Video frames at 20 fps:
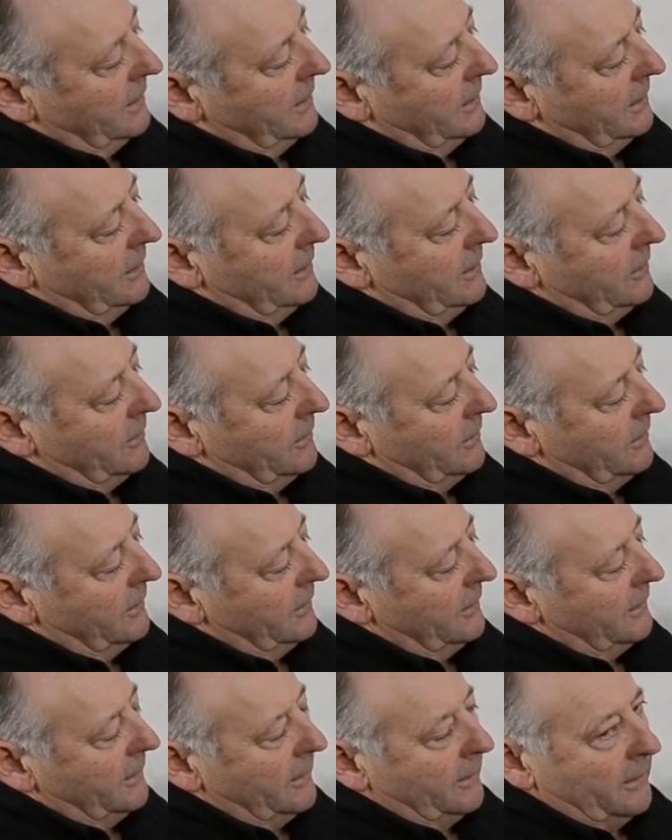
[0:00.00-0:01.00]
Now,
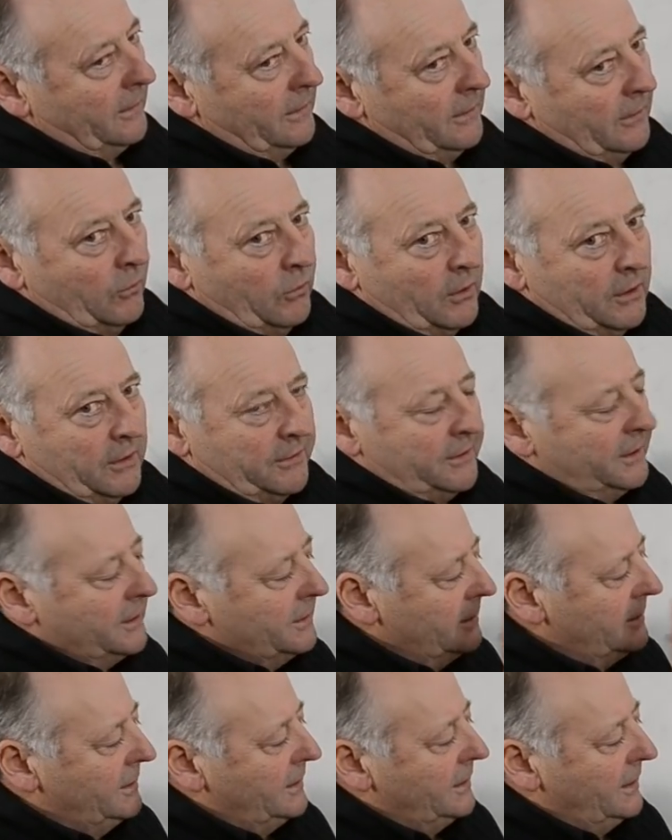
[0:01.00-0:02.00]
the one thing to
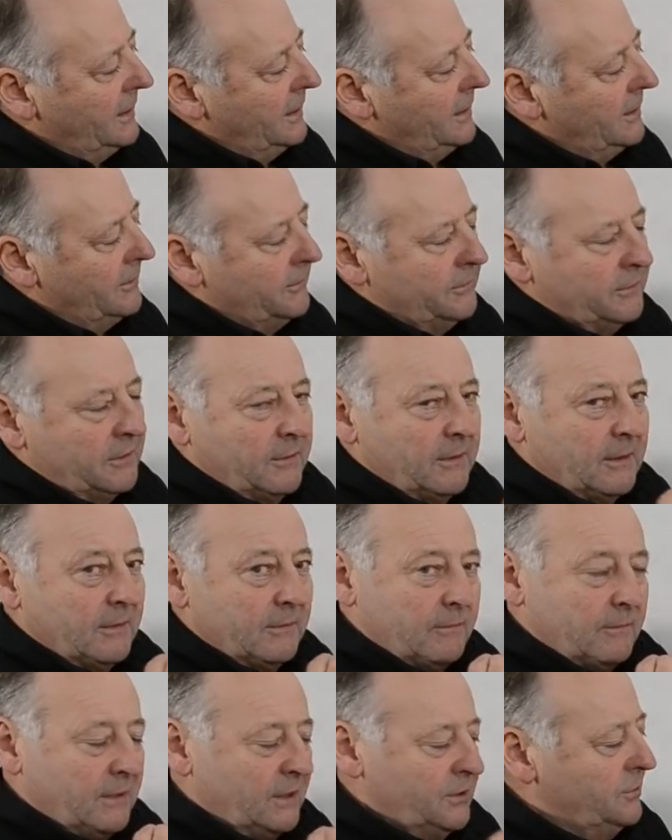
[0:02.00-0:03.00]
take care of, to
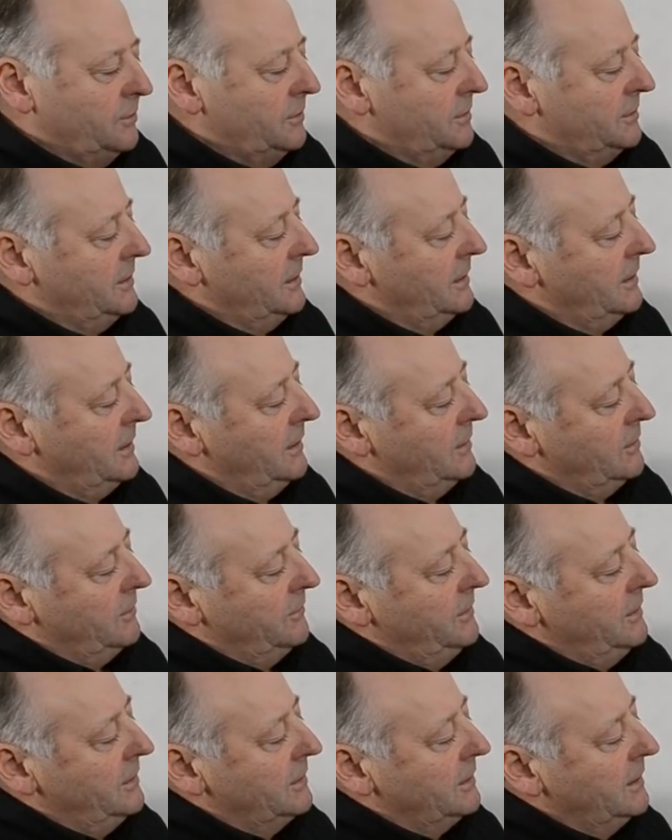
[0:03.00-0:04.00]
make sure you take care of
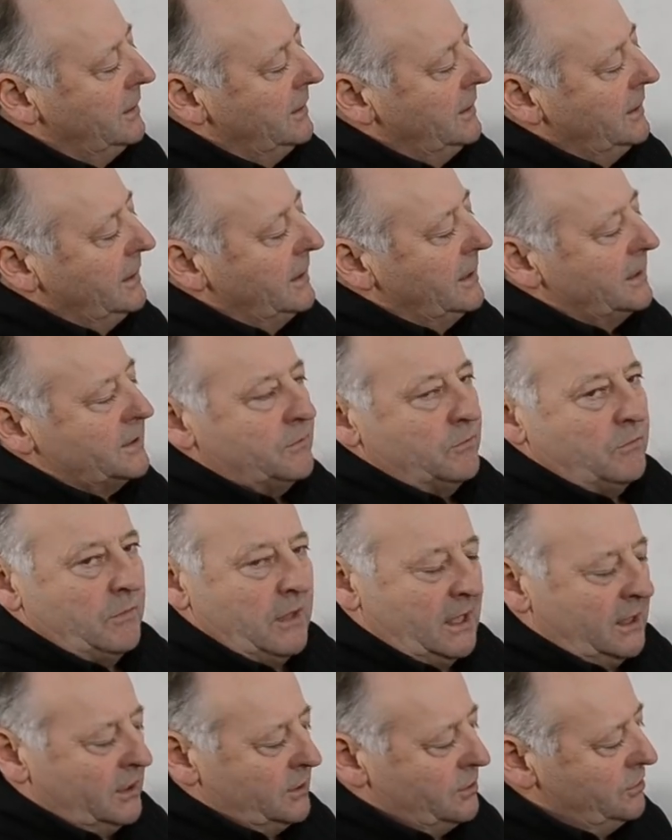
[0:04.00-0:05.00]
here, is
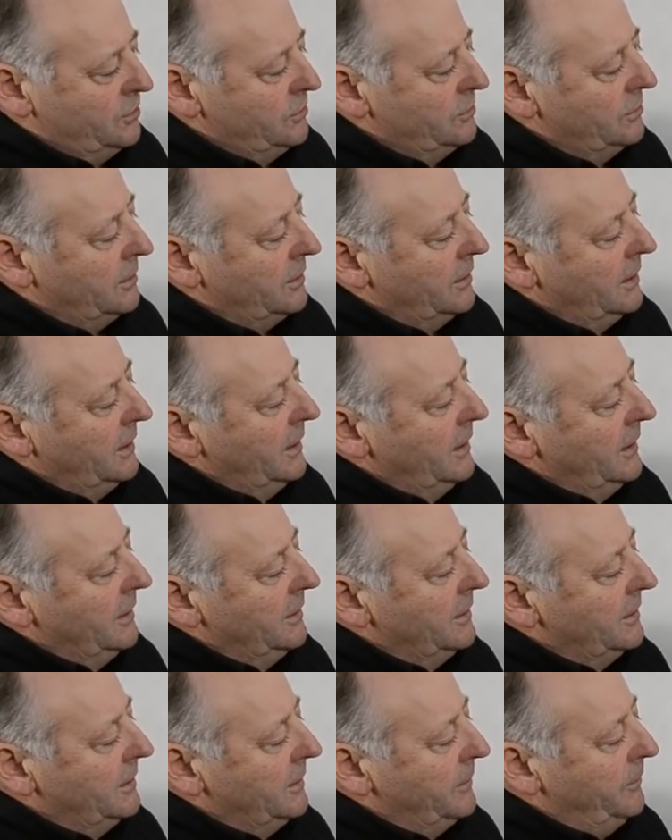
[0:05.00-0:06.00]
make sure
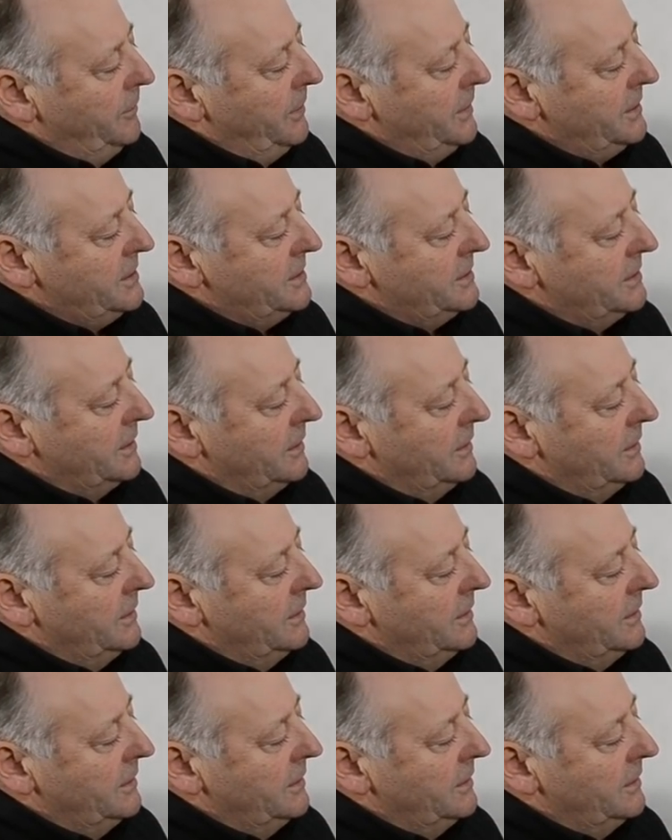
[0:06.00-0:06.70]
that the piston